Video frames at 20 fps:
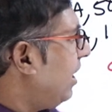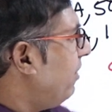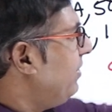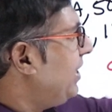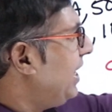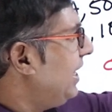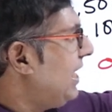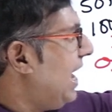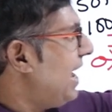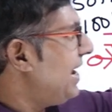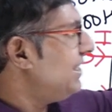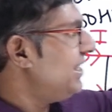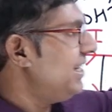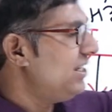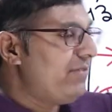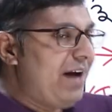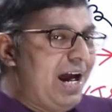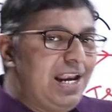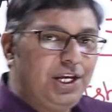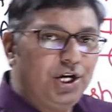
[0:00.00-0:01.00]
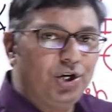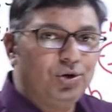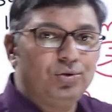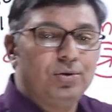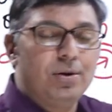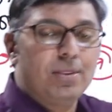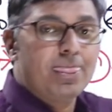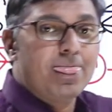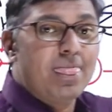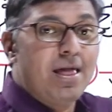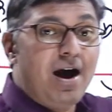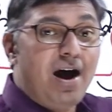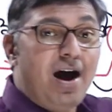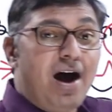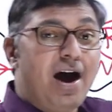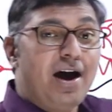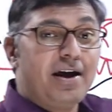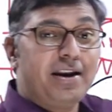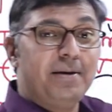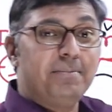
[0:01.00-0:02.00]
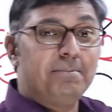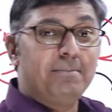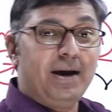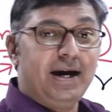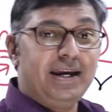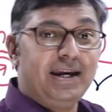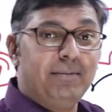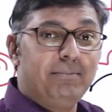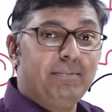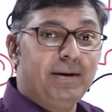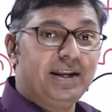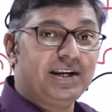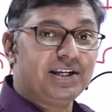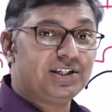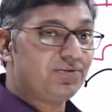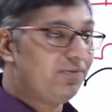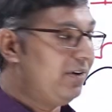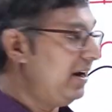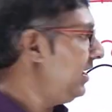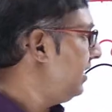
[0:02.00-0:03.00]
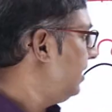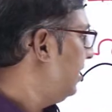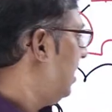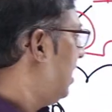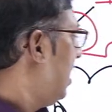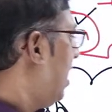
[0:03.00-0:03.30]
How we get RSH value? RM by M minus 1.